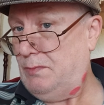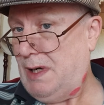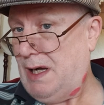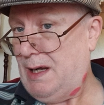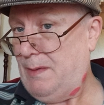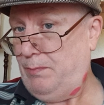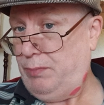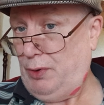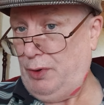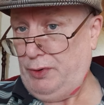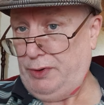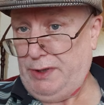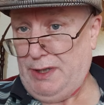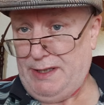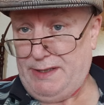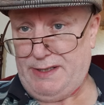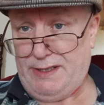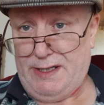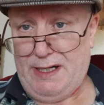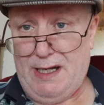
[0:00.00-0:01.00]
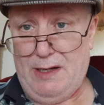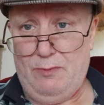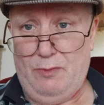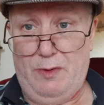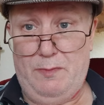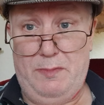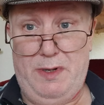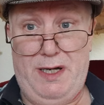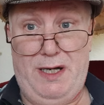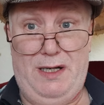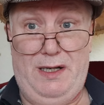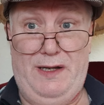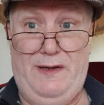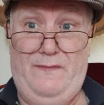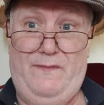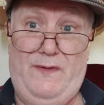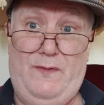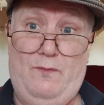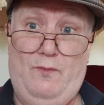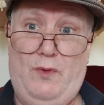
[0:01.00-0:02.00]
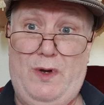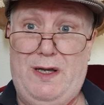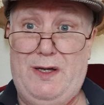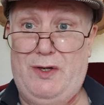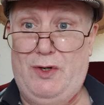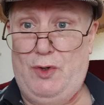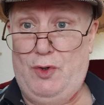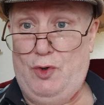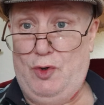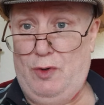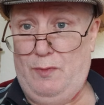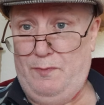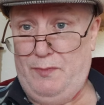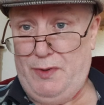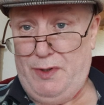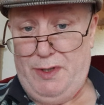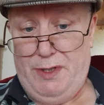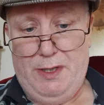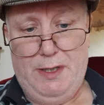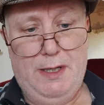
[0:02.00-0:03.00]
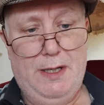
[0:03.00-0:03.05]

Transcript: my blood last night with me leaving window open.